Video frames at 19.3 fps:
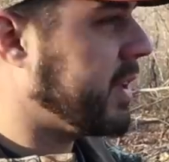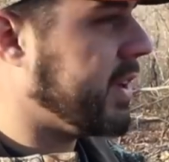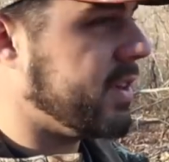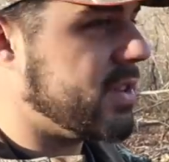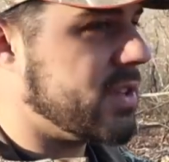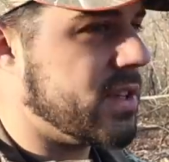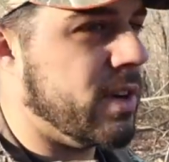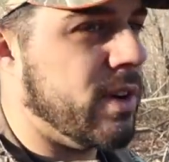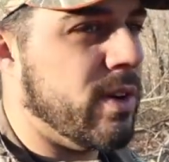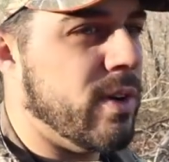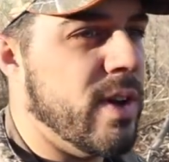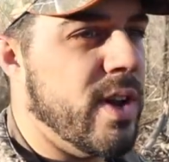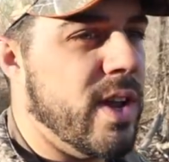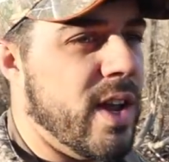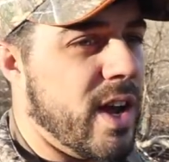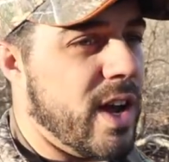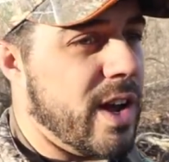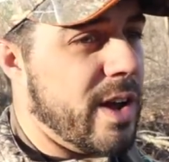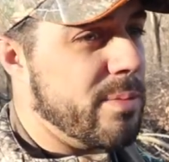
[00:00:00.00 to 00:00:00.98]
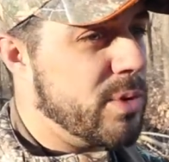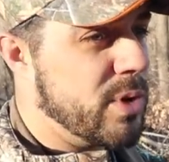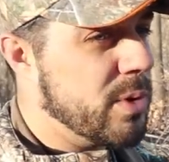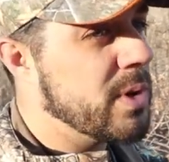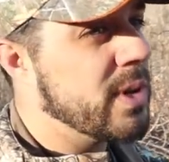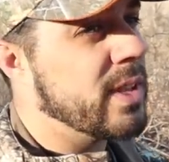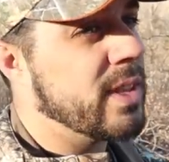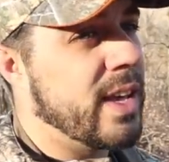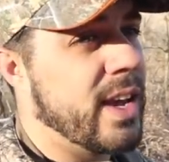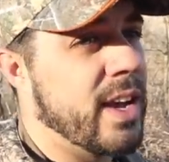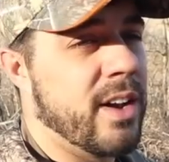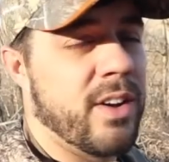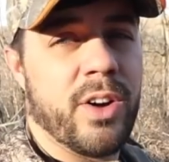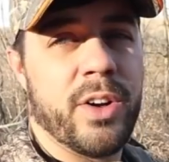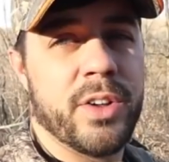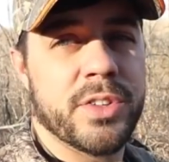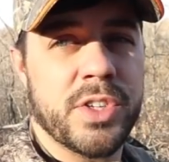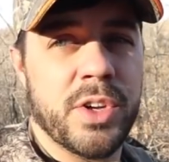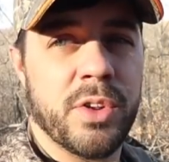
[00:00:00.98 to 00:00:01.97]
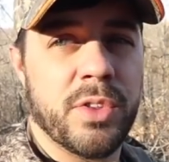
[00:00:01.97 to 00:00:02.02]
there. So I'm doing that
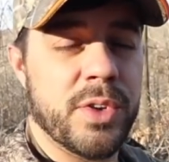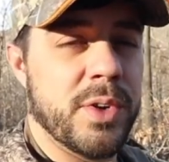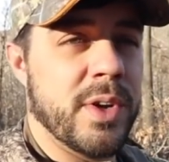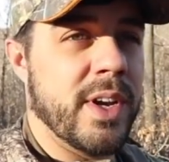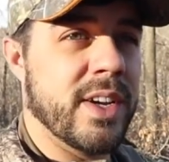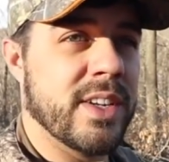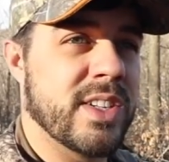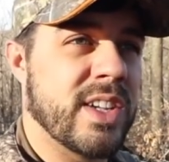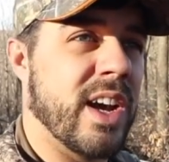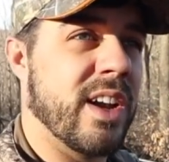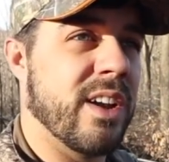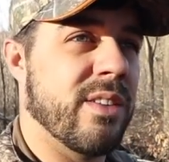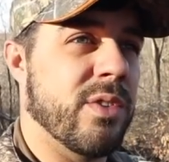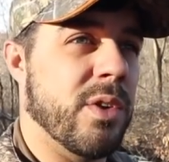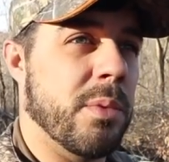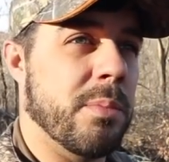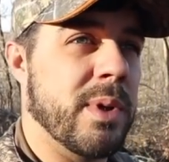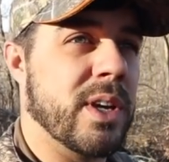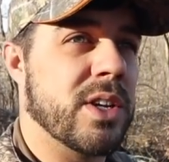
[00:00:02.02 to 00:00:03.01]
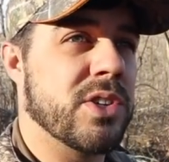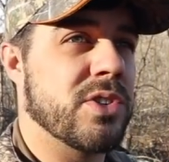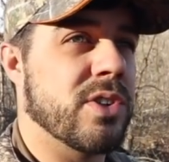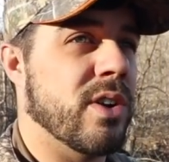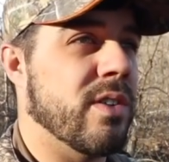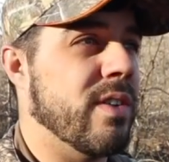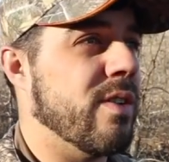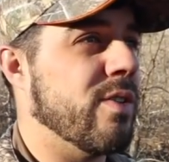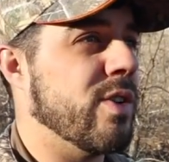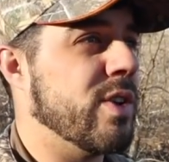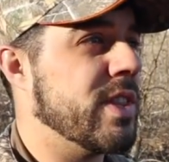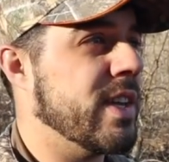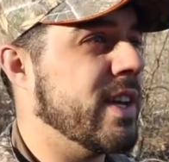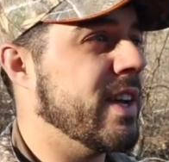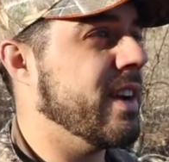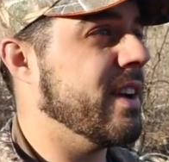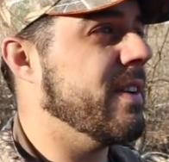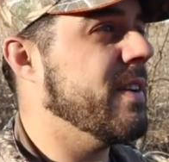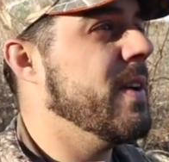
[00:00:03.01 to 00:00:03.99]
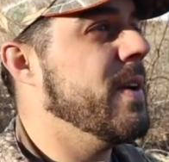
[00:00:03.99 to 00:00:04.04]
also through here. It's kind of a mixture of
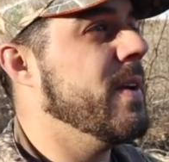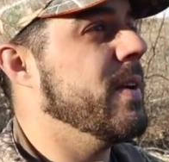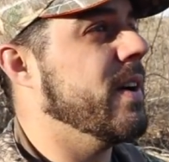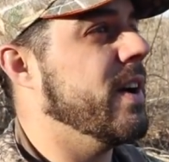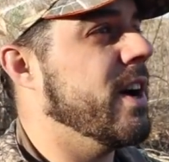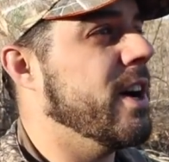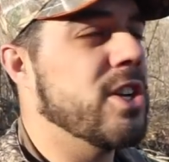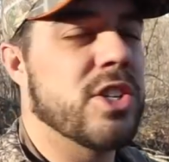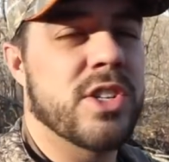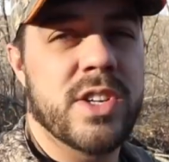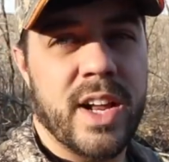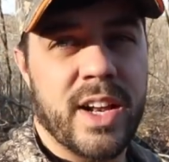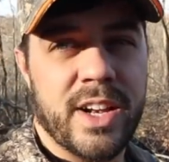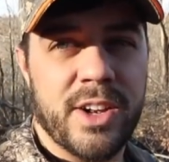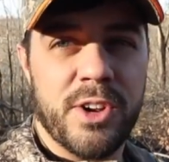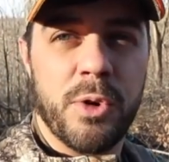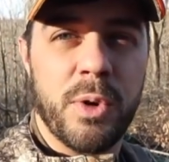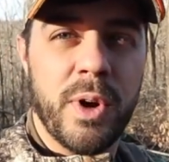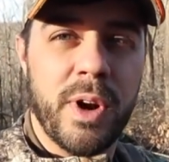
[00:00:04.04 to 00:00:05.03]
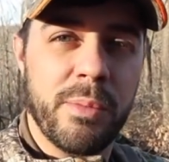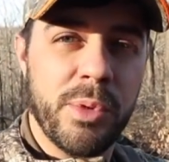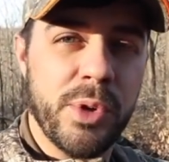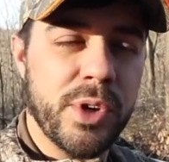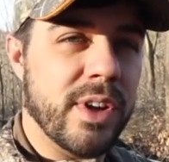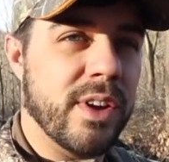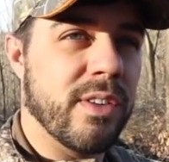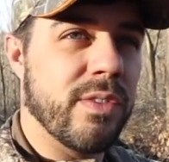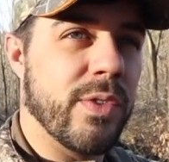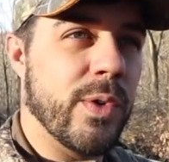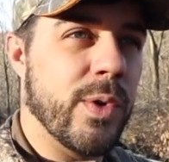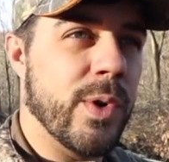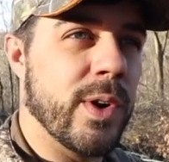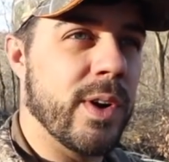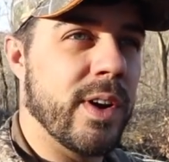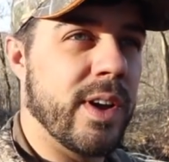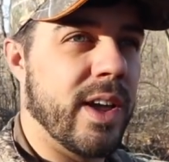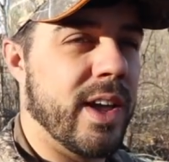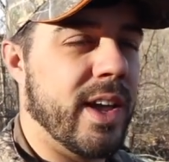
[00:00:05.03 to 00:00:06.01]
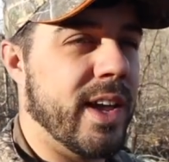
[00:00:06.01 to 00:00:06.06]
everything. I uh, just kind of know what I'm looking
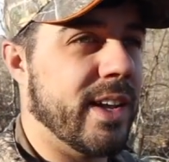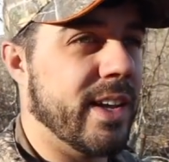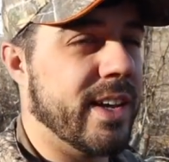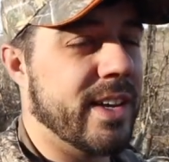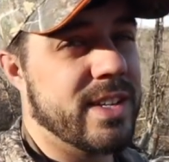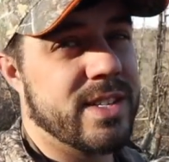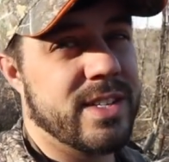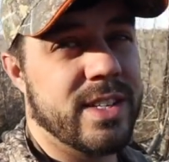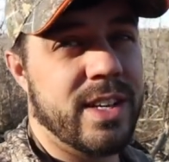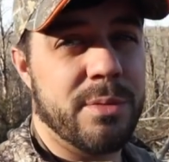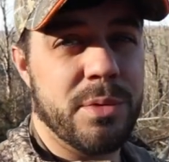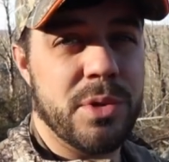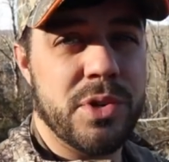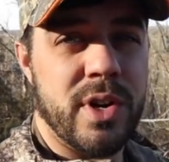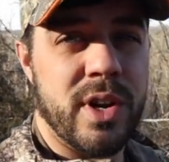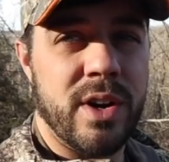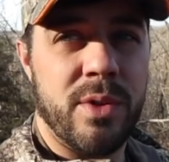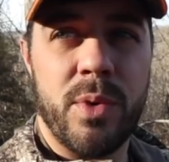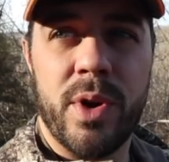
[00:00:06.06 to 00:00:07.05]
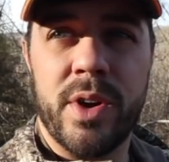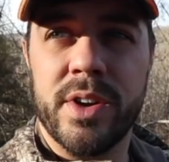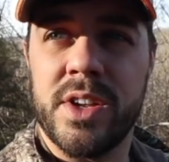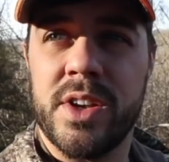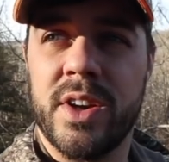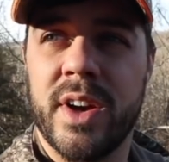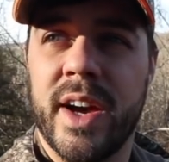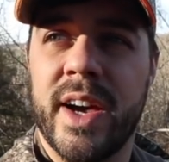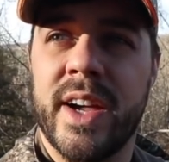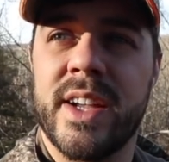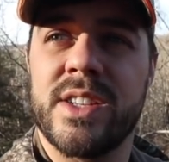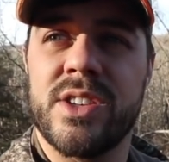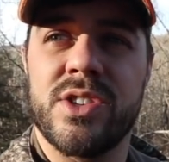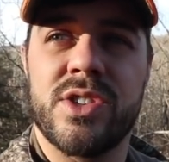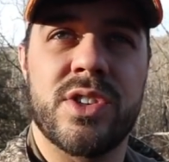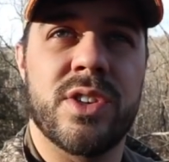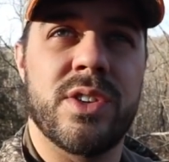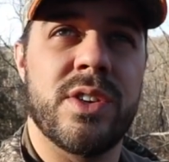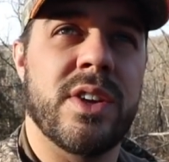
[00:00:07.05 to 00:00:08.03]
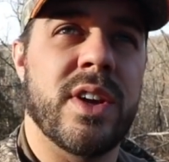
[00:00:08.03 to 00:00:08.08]
for and like I said I'm going to try to walk you guys and
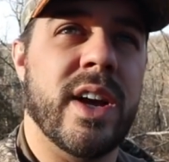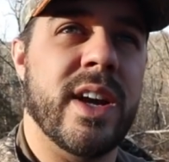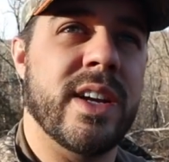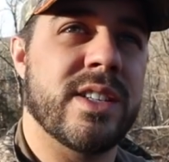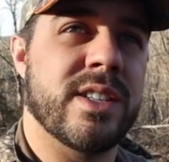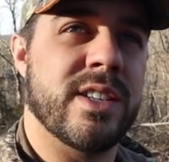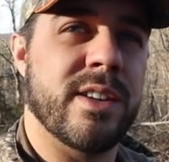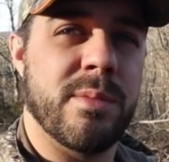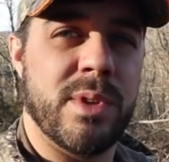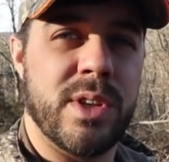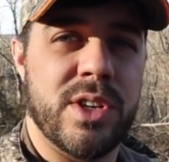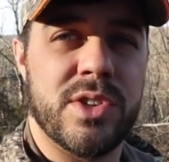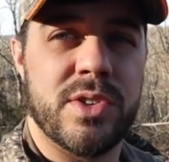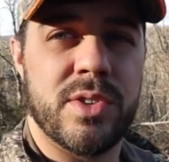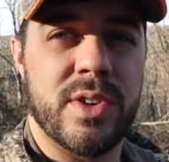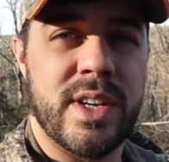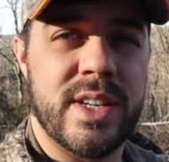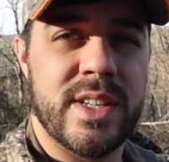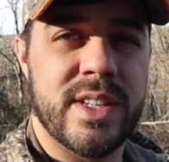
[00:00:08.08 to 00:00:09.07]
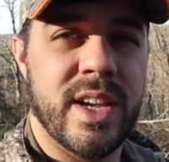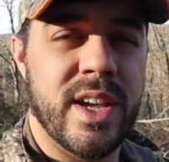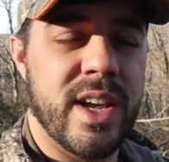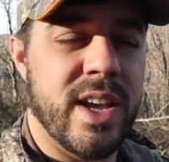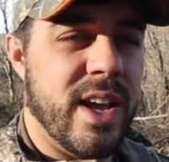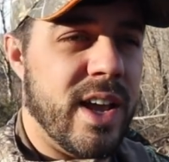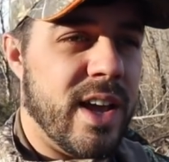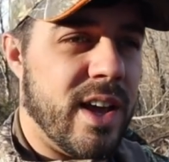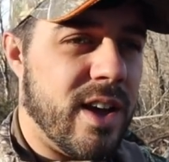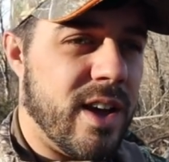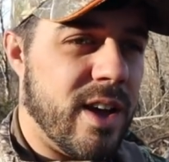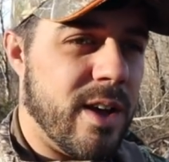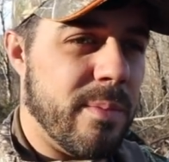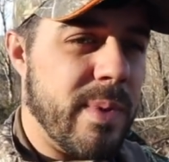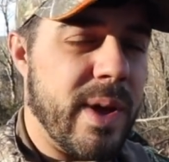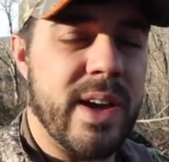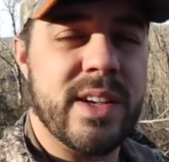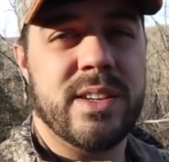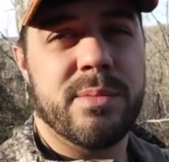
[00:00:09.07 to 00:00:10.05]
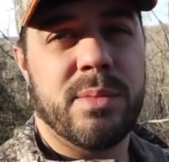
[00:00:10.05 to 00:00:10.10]
show you guys some of these trees. Um, um,
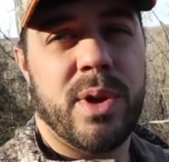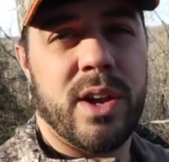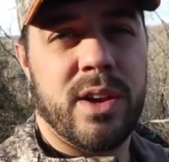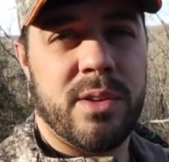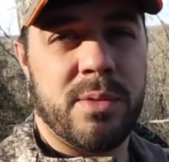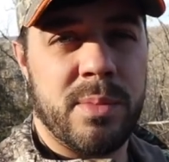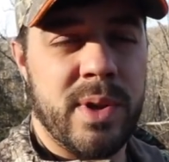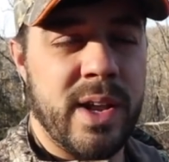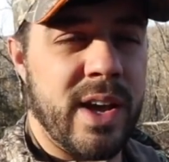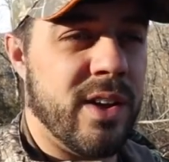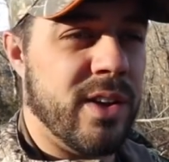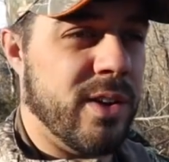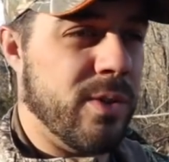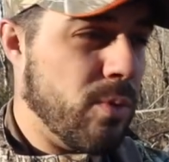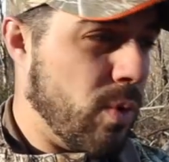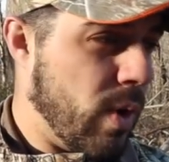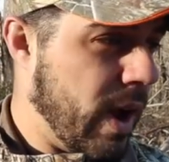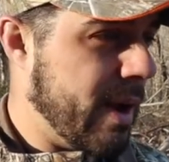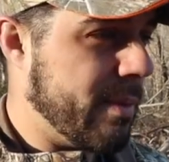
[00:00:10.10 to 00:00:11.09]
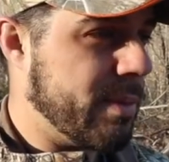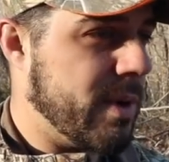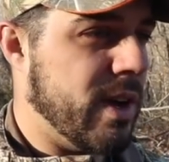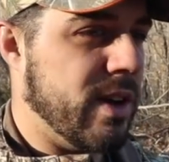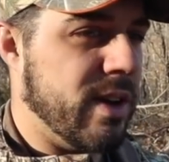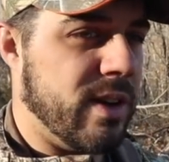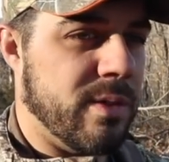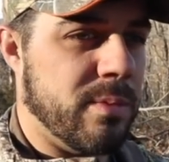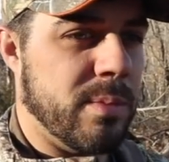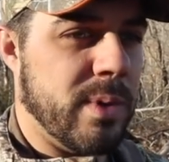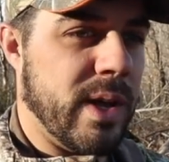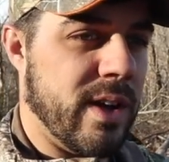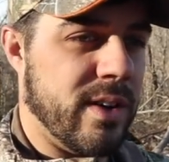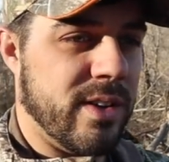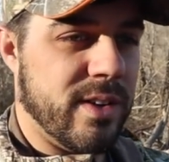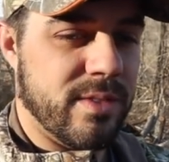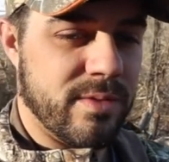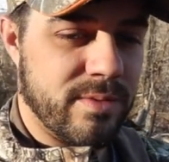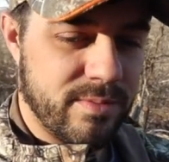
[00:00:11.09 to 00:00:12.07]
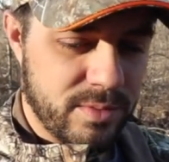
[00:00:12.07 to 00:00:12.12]
as I'm cutting them down and why I'm cutting them down
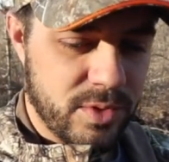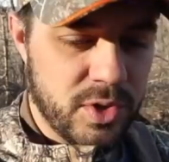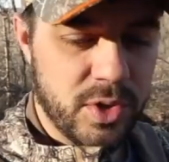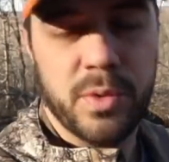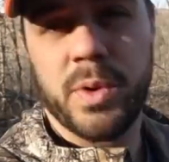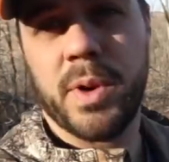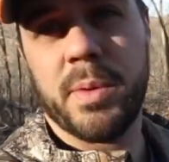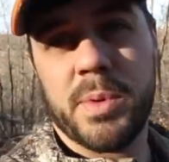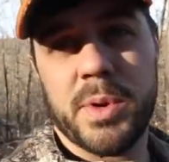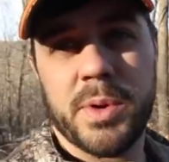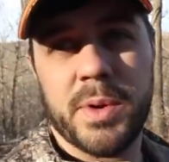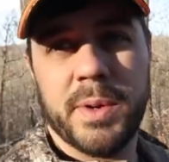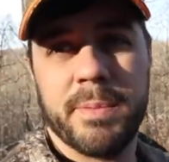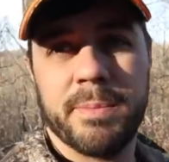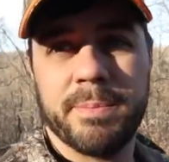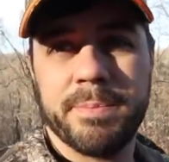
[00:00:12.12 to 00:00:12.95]
and doing what I'm doing.